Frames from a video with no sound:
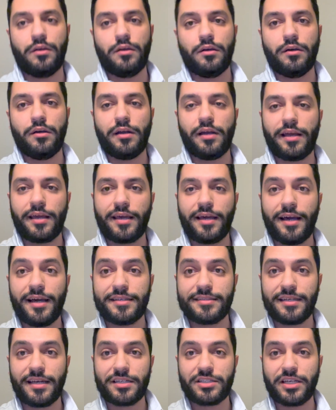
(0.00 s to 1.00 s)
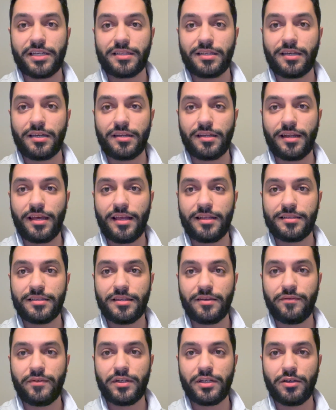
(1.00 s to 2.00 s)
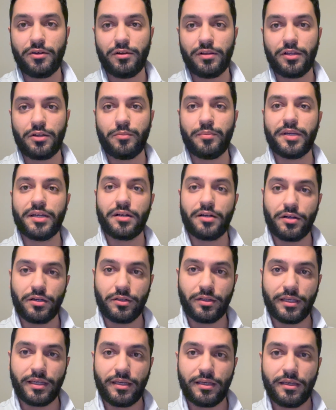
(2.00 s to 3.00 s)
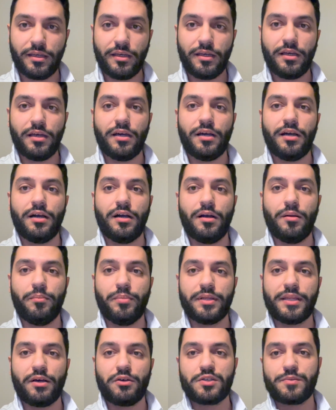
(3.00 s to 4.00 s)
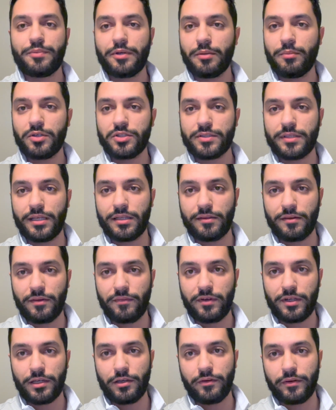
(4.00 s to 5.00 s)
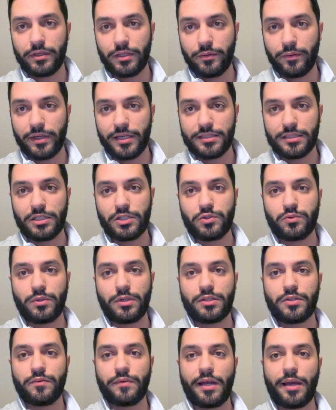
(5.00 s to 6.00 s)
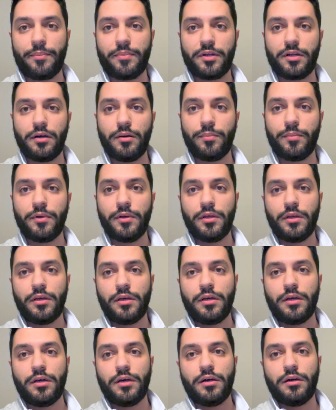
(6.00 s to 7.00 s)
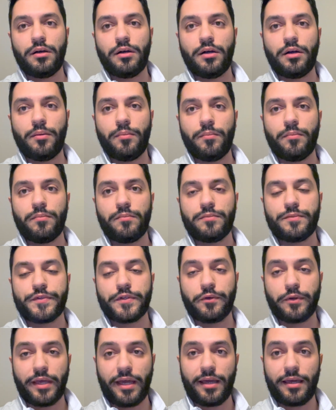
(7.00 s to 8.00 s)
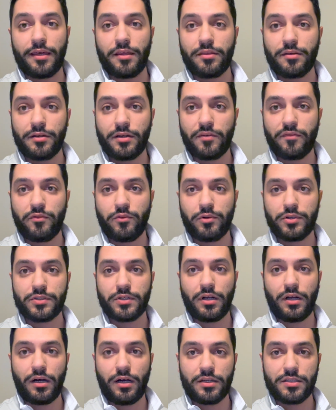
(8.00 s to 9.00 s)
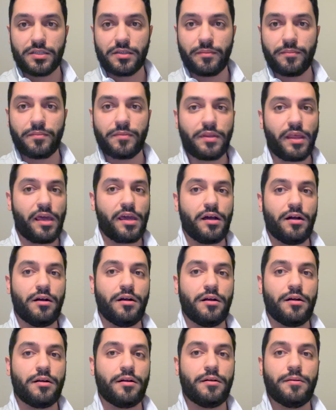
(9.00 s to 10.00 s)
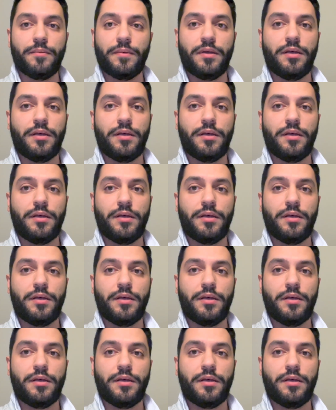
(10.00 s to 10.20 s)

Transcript: All right, guys. I actually had to cut an end to the video a little bit early, but that was pretty much the end of the video anyways. I just wanted to wrap it up. So yeah, E34s are awesome. They are,